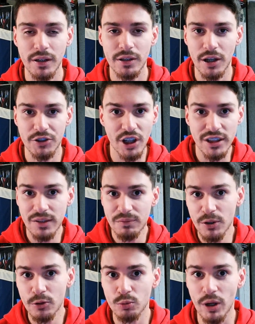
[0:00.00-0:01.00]
a Justin
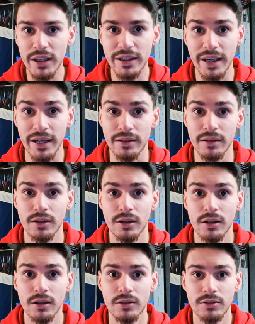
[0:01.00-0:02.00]
Fields run again.
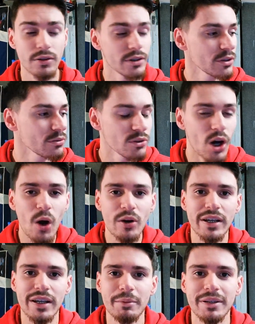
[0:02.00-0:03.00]
Dude,
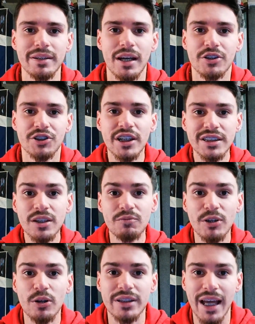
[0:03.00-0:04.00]
that. Justin
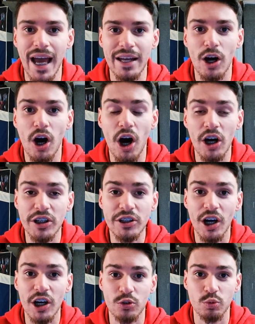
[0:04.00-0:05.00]
Fields had 100
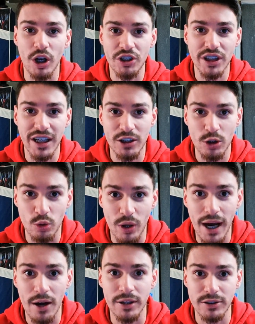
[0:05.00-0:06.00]
yards rushing on the
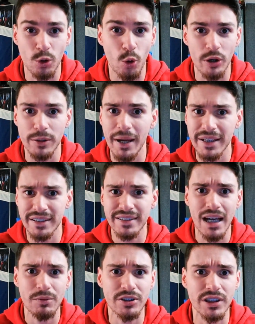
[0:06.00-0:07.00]
ground. As a quarterback, you
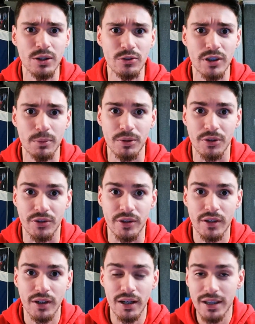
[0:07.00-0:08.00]
never see those numbers
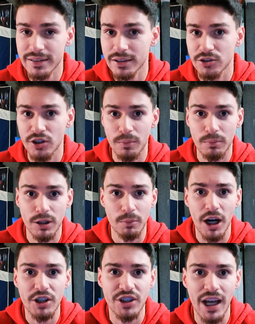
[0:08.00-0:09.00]
unless it's
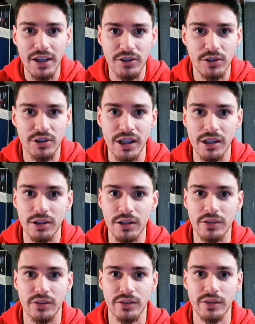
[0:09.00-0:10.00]
Lamar Jackson or Jalen
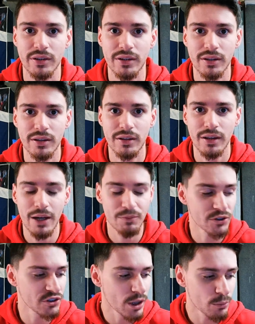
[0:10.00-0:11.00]
Hurts. And
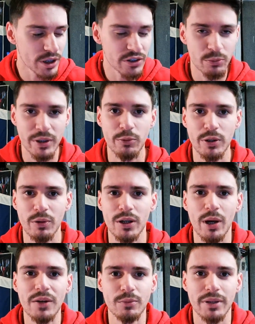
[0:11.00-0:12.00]
for some reason, we went
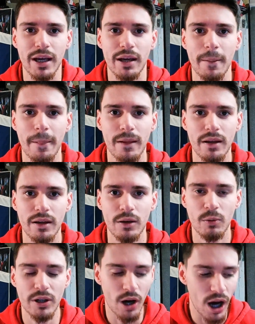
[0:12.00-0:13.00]
away from that,
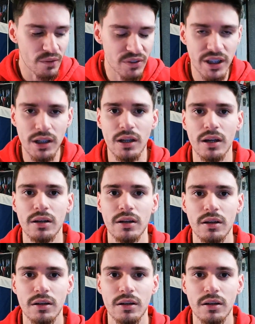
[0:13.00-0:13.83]
went all vanilla,